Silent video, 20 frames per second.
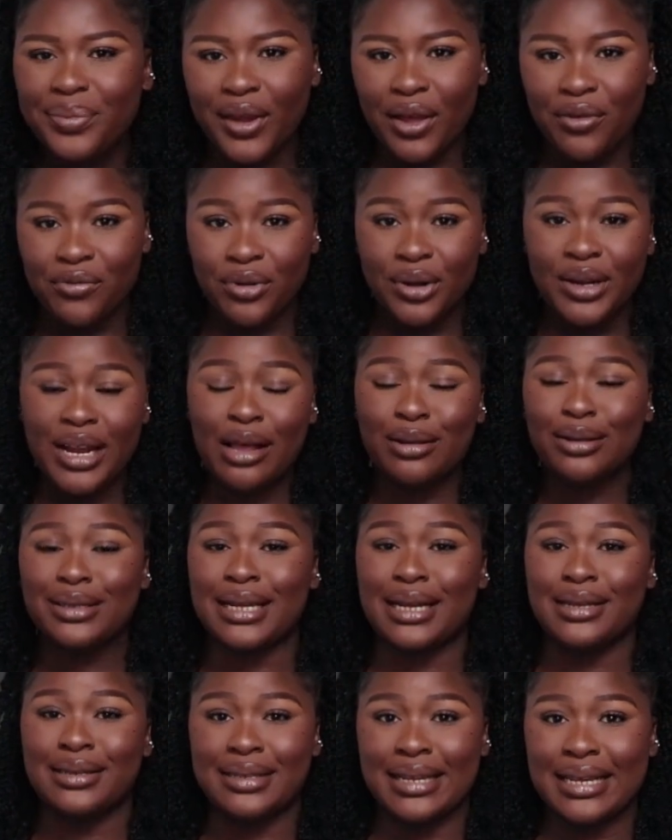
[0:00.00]
for now,
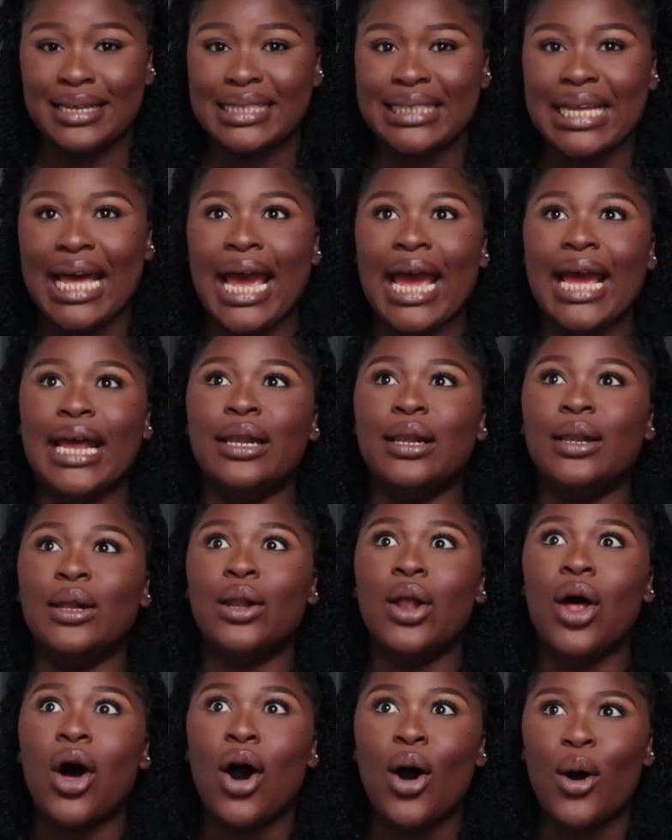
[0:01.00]
those are the things I
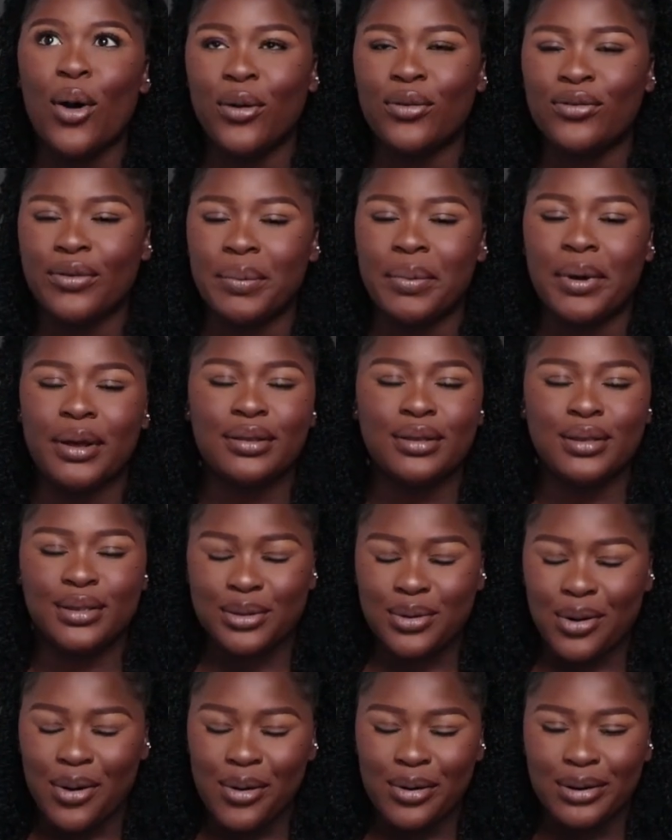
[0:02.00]
love about
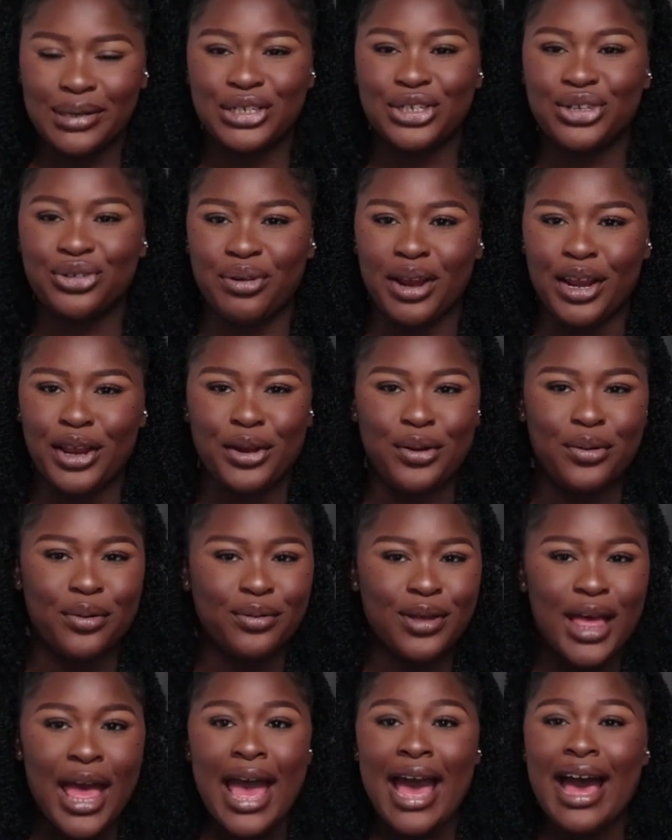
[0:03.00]
this country. You
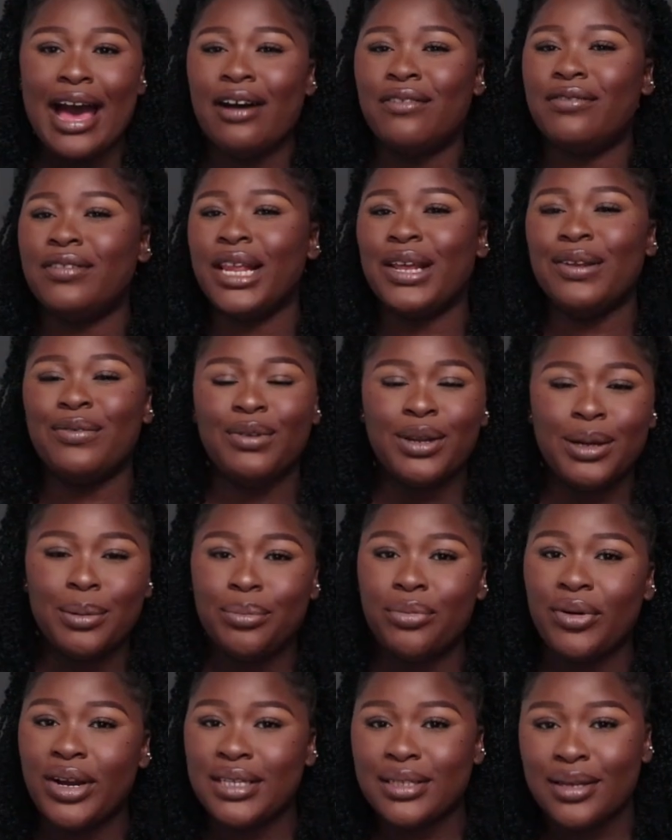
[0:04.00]
know, I've lived with the
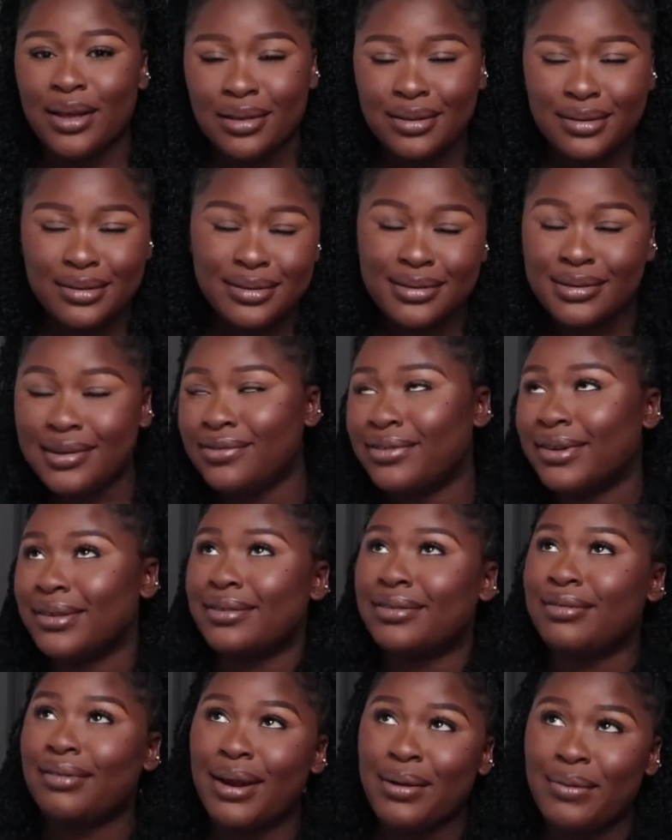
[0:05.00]
Britons
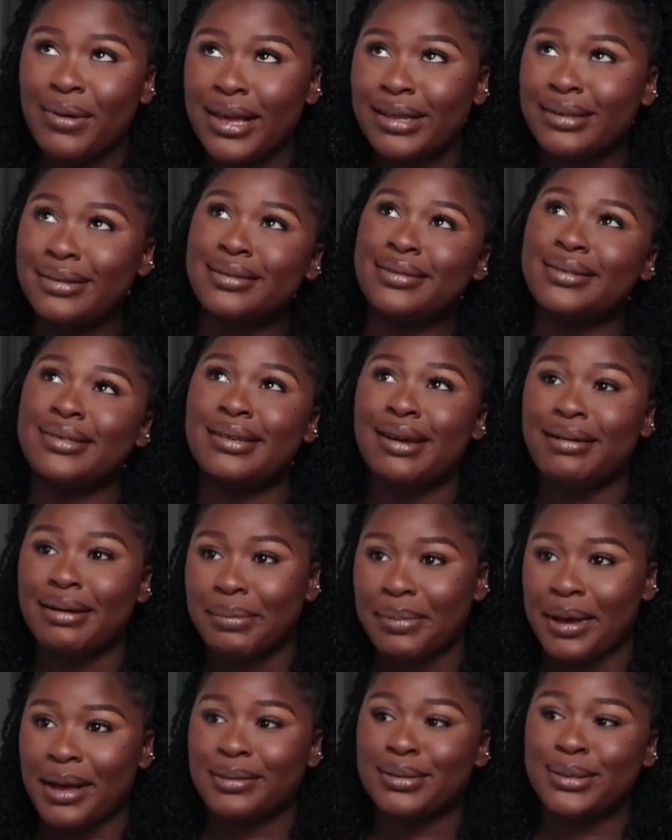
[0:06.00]
for 3 weeks
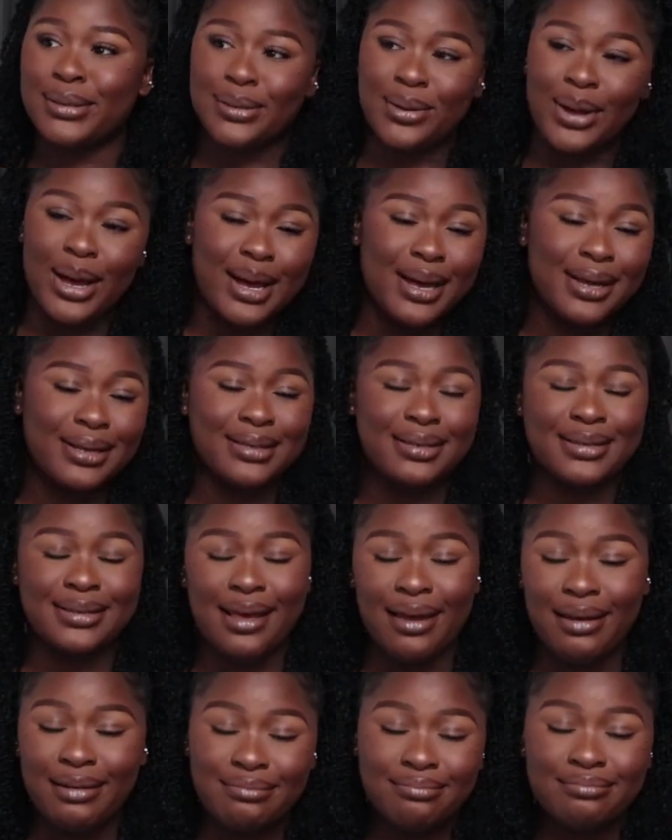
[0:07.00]
thereabouts, so I can
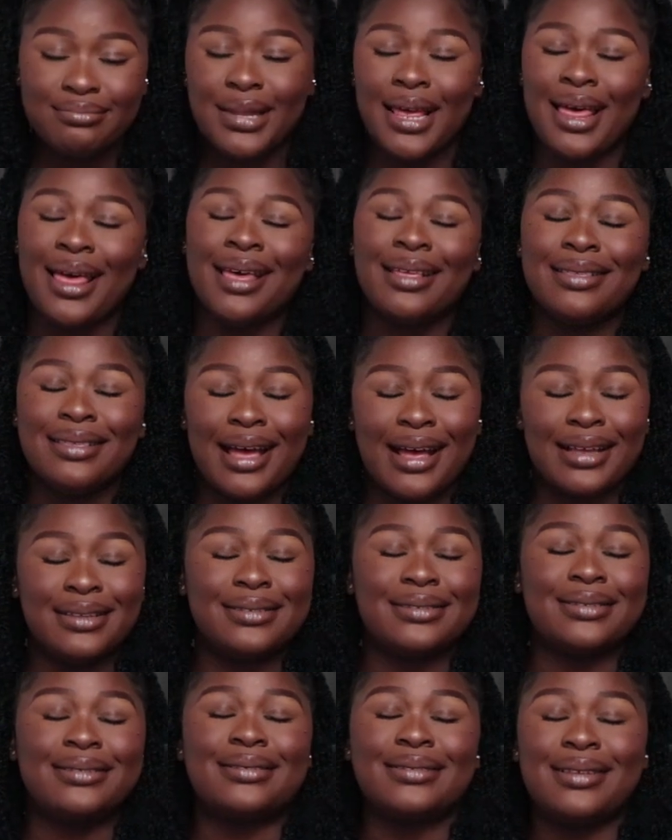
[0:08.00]
say
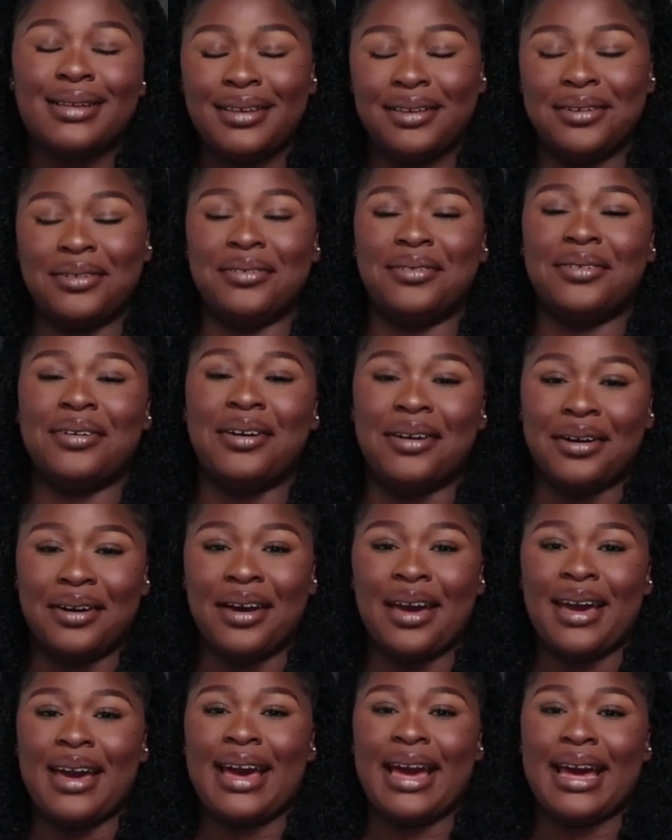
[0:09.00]
that, you know,
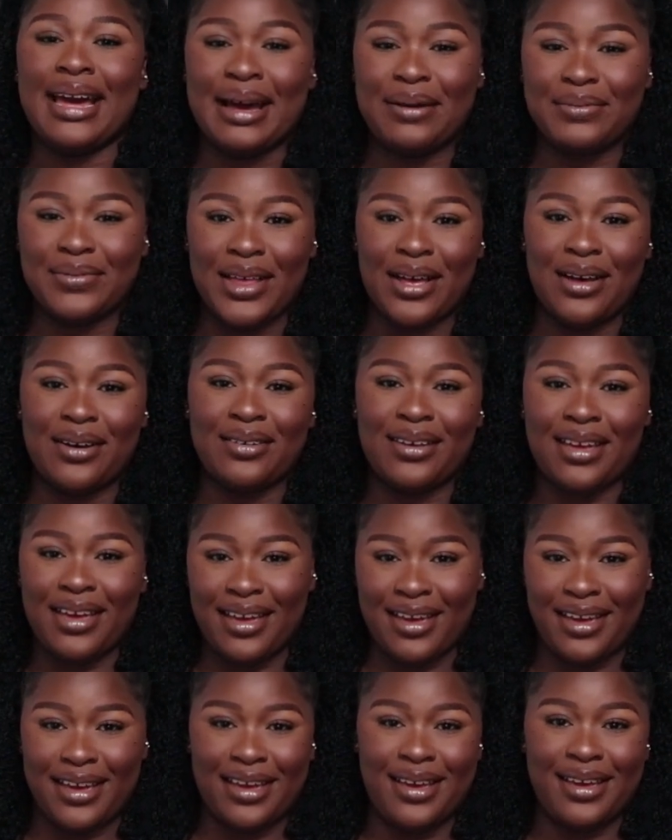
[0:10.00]
I am now
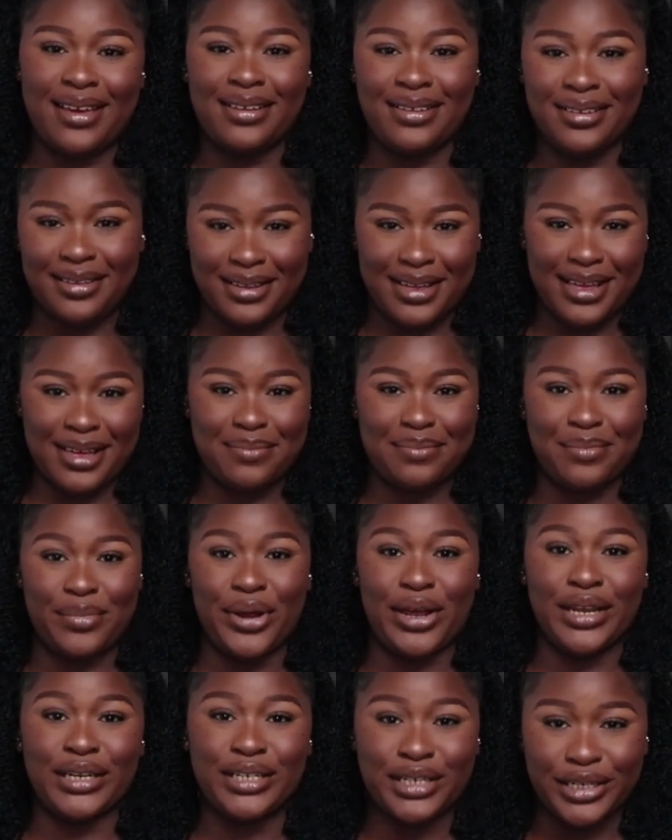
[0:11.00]
a
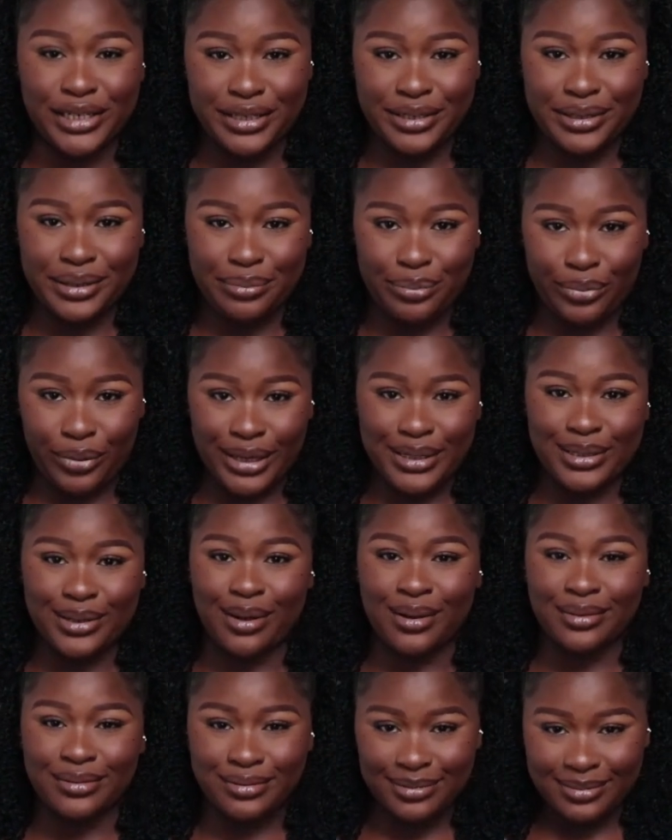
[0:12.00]
emerging
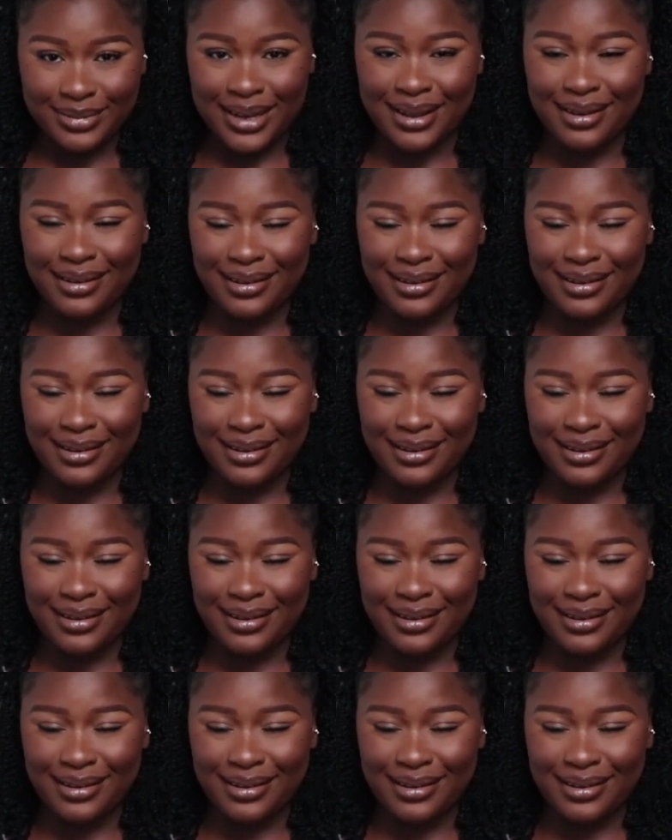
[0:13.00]
Briton.